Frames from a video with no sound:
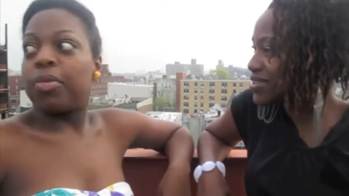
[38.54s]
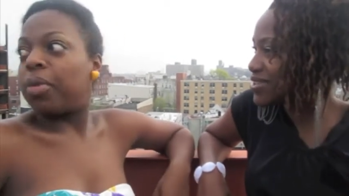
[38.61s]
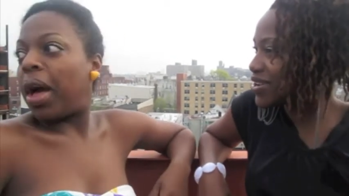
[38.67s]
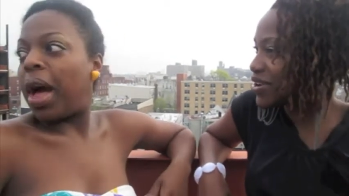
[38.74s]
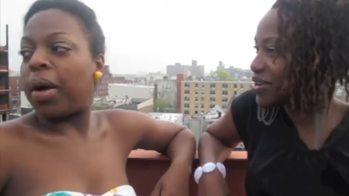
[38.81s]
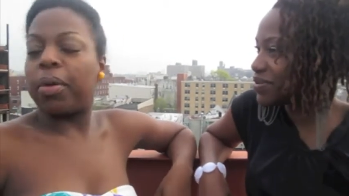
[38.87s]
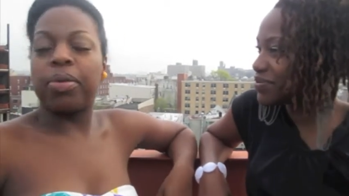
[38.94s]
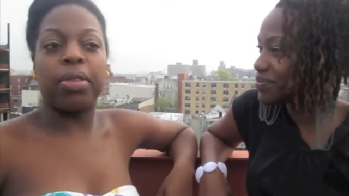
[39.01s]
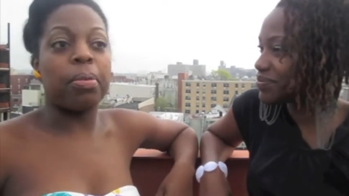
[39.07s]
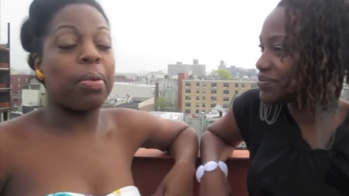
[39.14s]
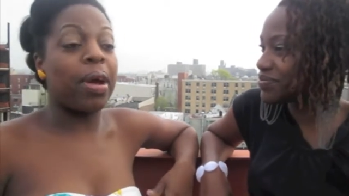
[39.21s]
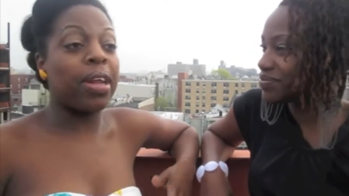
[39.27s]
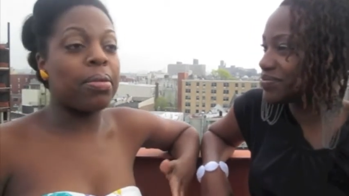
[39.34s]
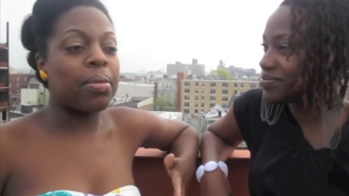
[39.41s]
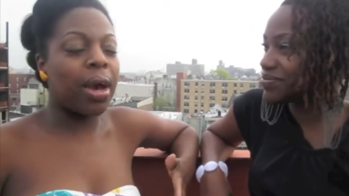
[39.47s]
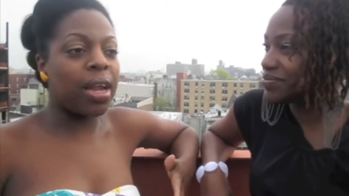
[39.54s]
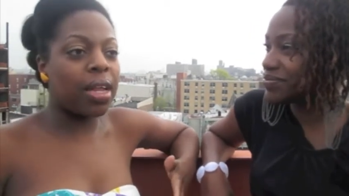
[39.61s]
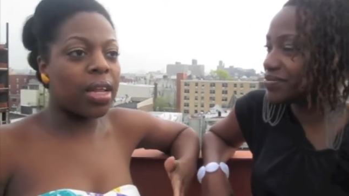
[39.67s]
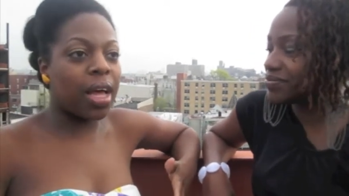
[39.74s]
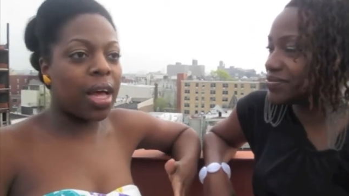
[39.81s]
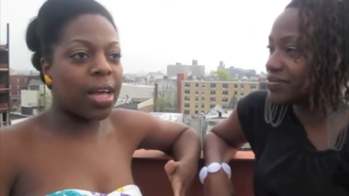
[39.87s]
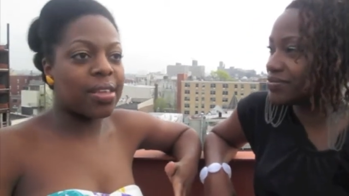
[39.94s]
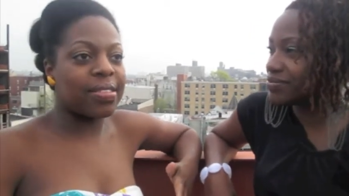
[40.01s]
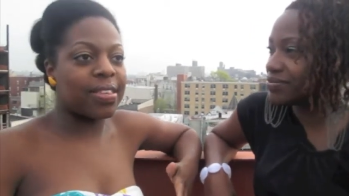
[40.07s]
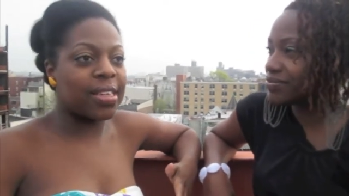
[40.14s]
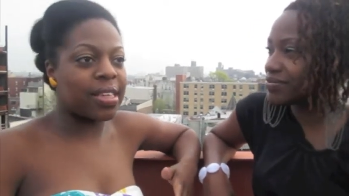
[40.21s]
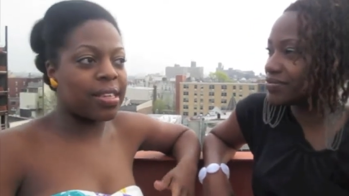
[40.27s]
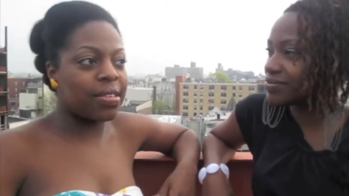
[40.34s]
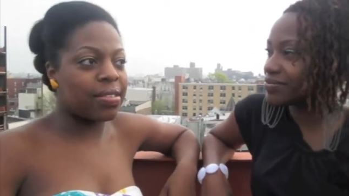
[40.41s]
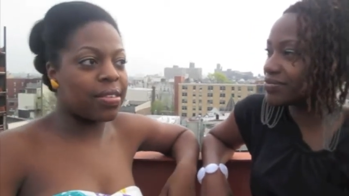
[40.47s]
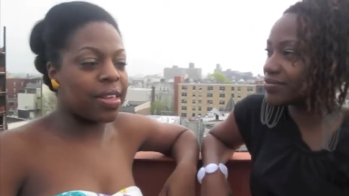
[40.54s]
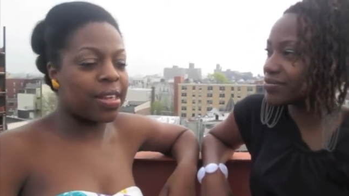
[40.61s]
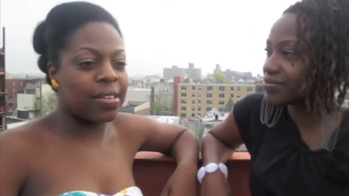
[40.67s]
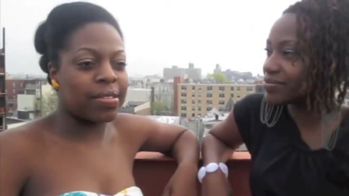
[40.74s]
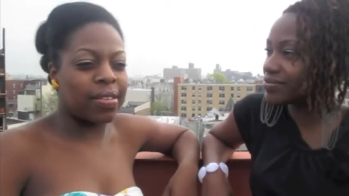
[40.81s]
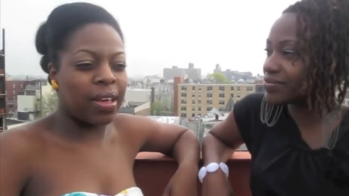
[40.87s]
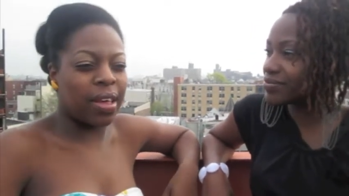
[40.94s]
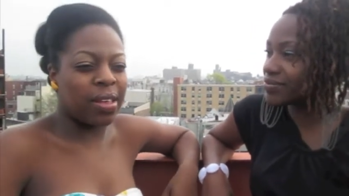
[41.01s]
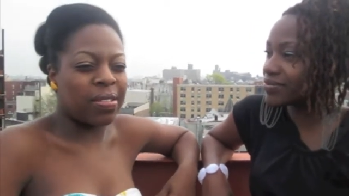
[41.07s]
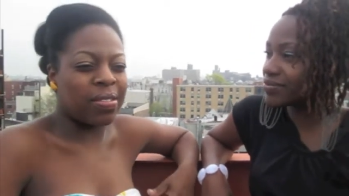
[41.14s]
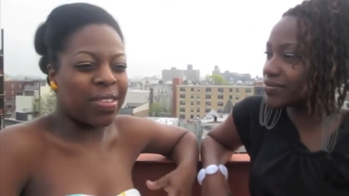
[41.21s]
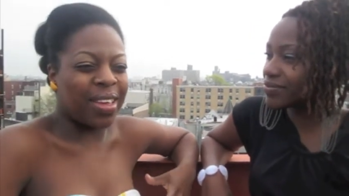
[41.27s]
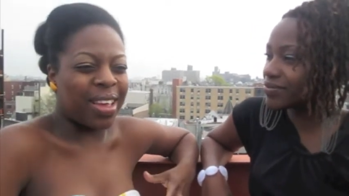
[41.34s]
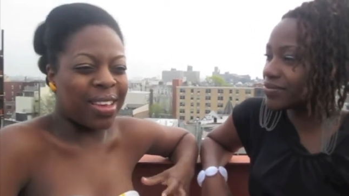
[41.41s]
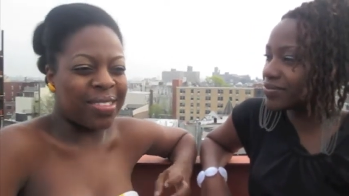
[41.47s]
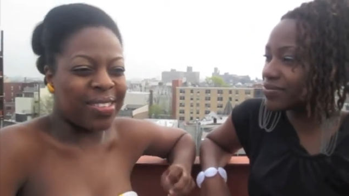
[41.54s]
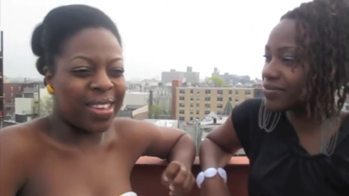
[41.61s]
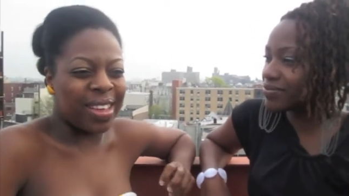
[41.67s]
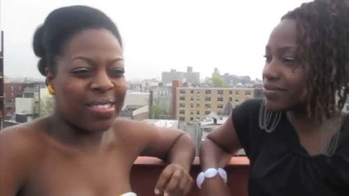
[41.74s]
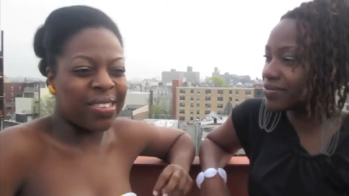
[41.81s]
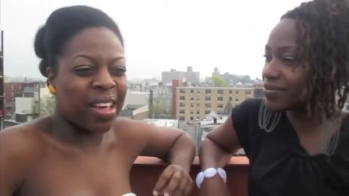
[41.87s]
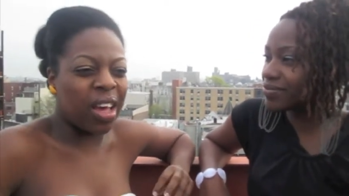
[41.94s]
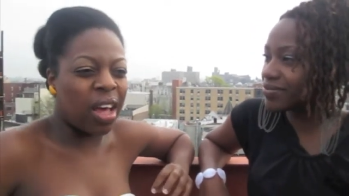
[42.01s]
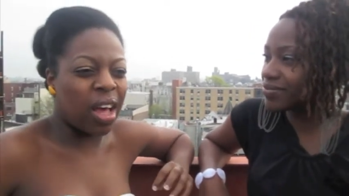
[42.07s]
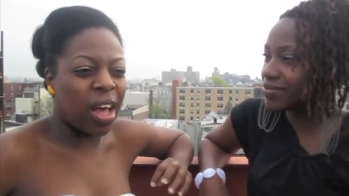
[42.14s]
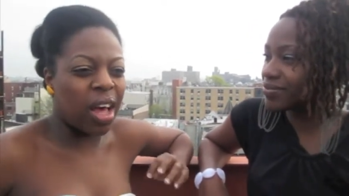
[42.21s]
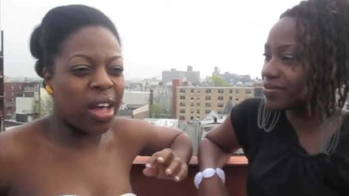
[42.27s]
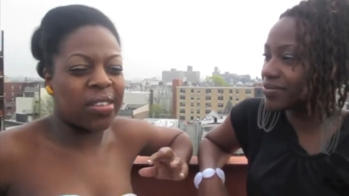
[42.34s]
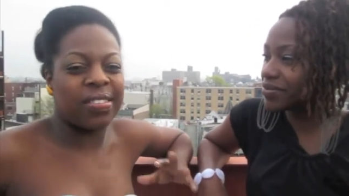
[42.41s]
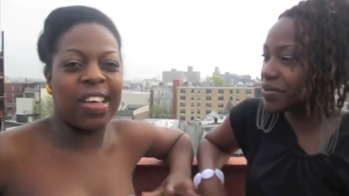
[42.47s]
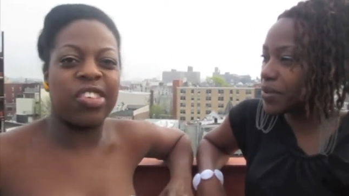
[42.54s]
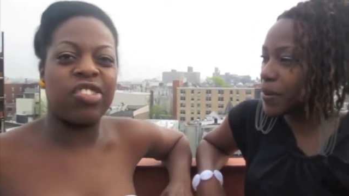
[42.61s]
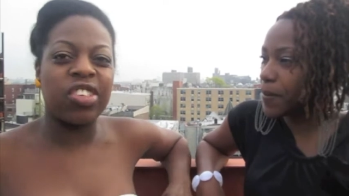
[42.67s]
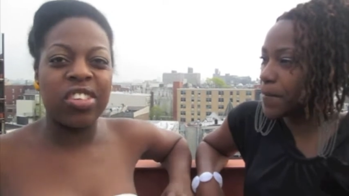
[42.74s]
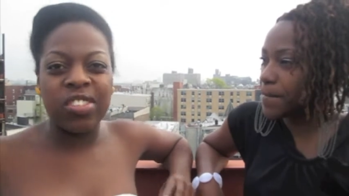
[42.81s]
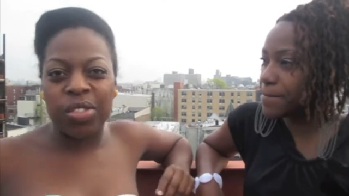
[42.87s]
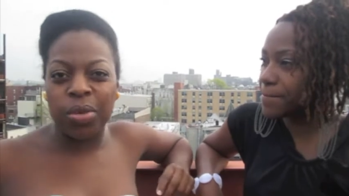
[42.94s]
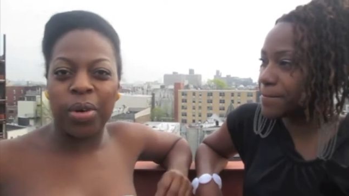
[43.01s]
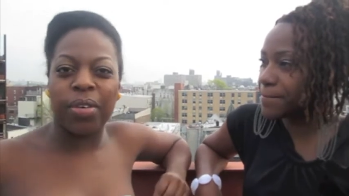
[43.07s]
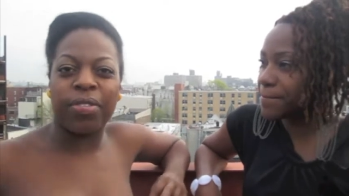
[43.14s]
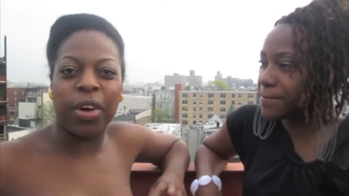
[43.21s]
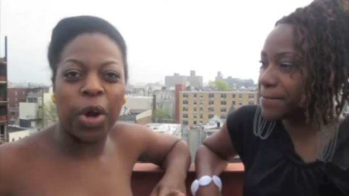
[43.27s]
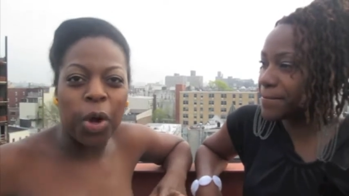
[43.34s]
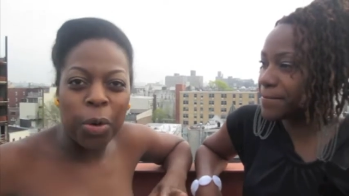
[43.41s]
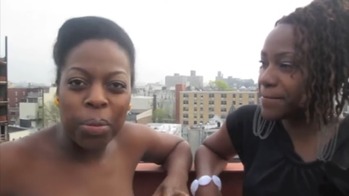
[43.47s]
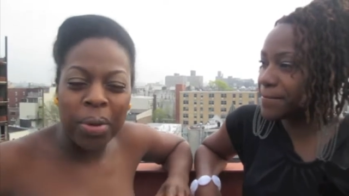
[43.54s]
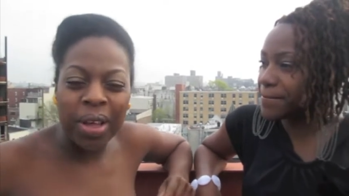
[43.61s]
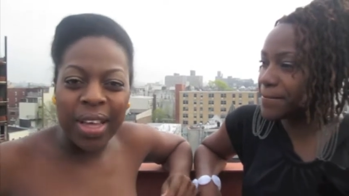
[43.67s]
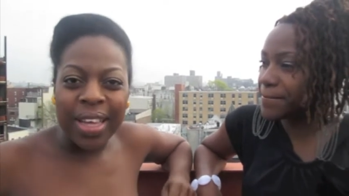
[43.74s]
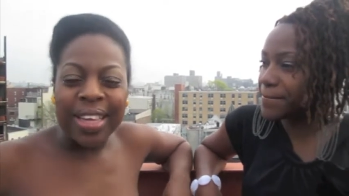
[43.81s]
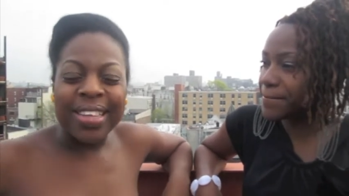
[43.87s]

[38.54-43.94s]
Speaker 1: Wow, the Brownie Monologues is is is it's it's a, a session to affirm,